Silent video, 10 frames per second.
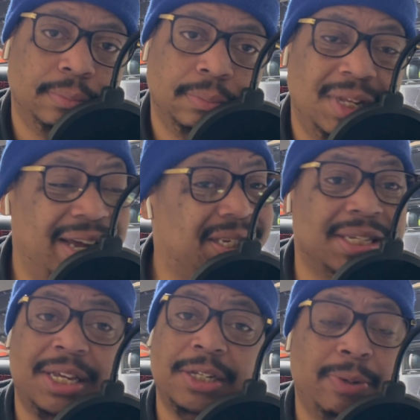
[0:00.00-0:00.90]
It just
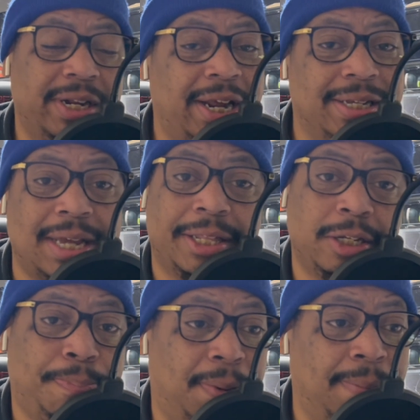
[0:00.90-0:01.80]
is what it is at this
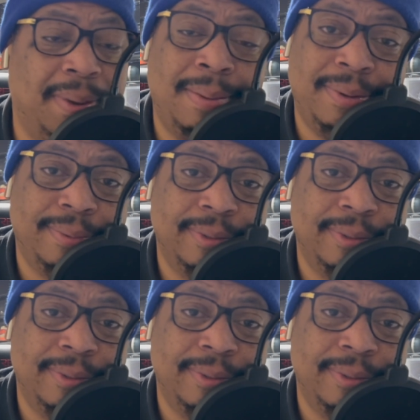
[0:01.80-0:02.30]
point, baby.